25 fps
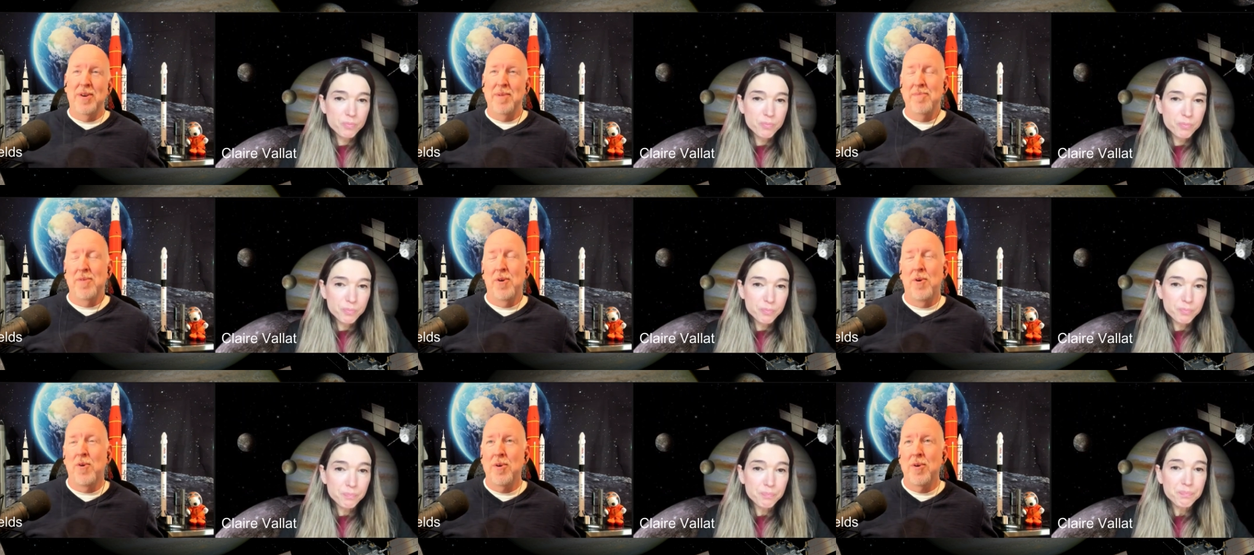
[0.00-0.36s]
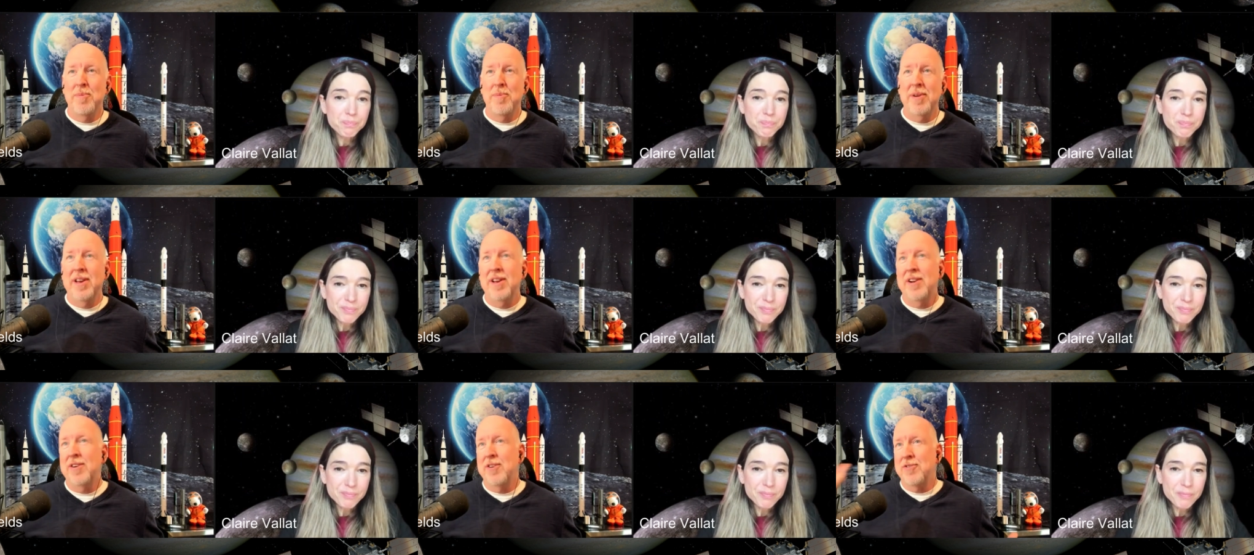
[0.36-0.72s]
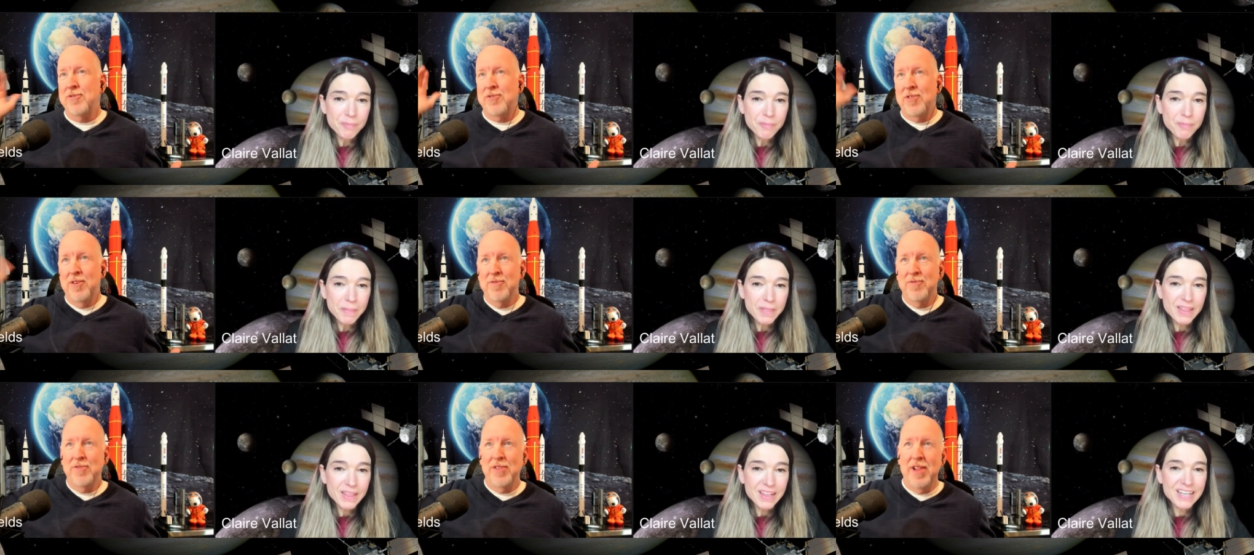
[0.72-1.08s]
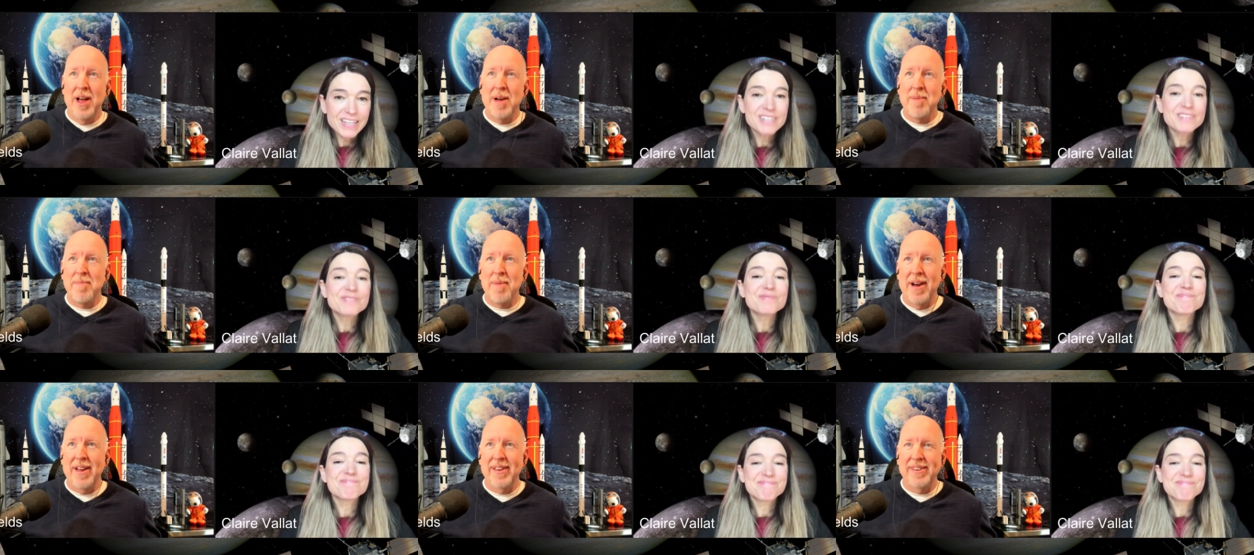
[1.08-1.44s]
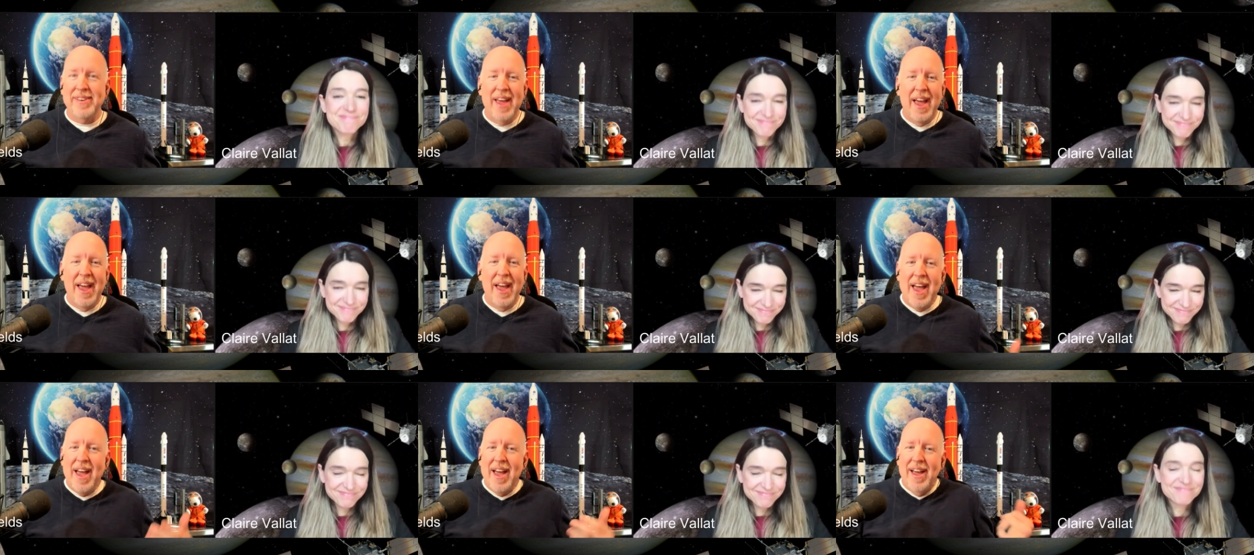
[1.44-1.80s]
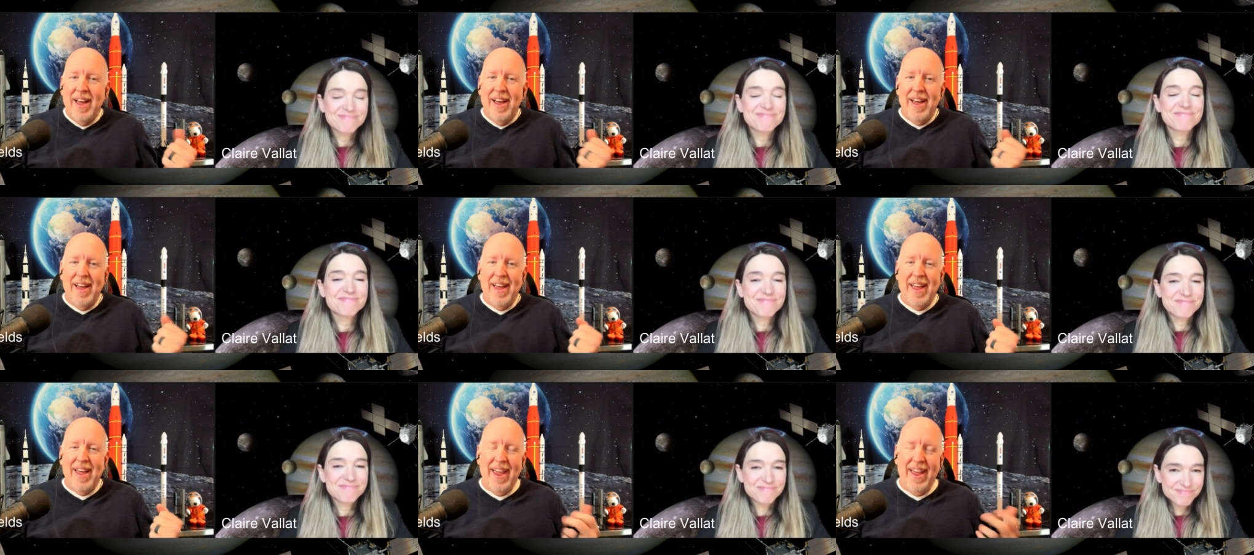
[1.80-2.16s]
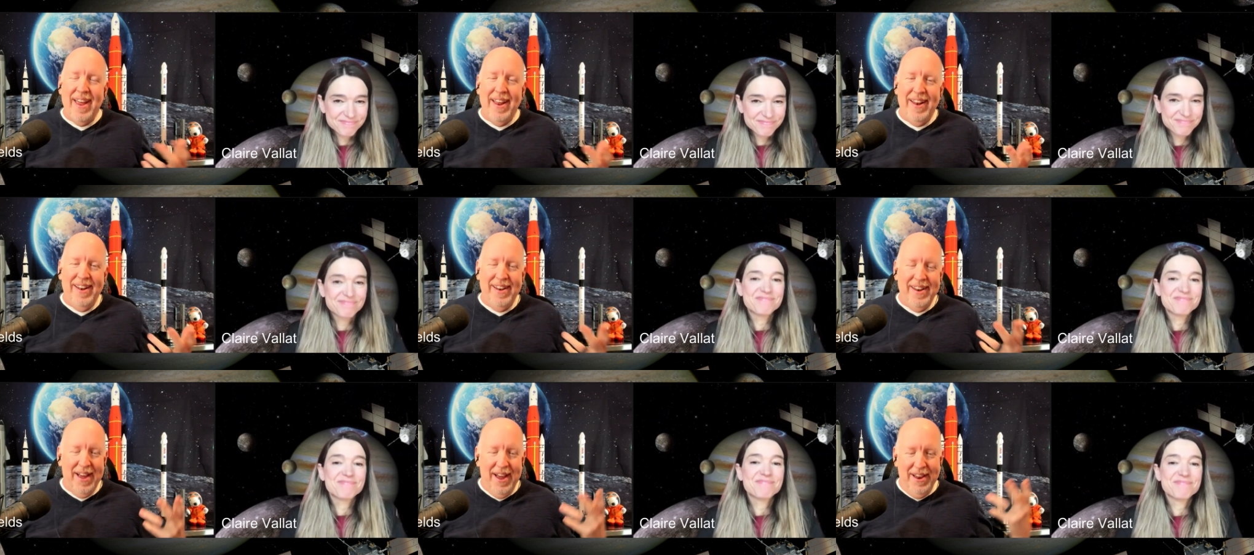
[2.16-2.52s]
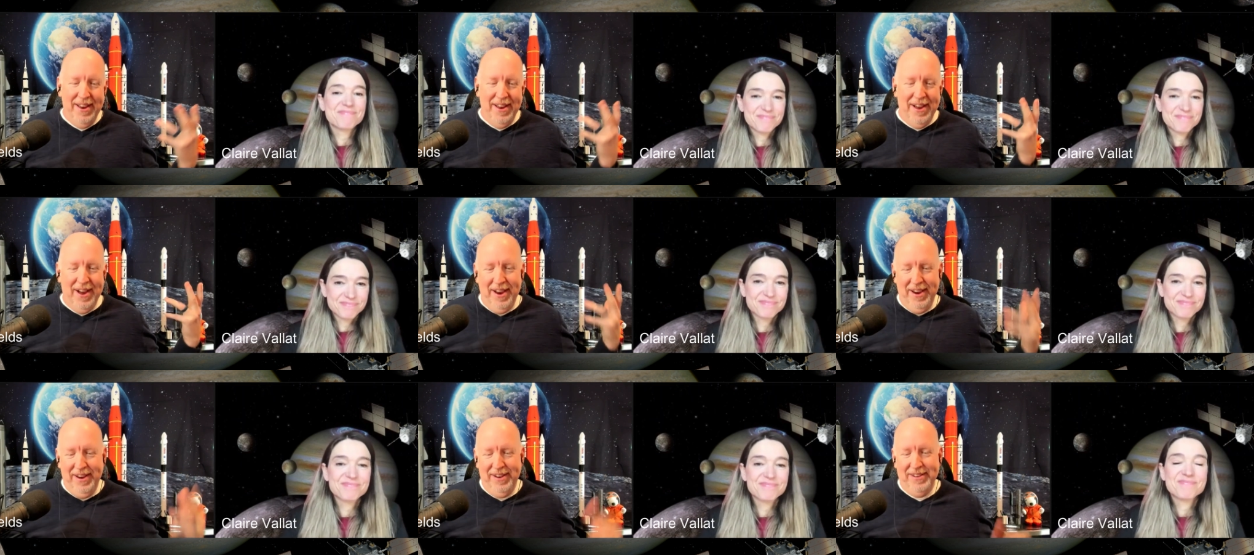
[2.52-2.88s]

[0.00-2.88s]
Speaker 1: orbit or from flybys, and I hate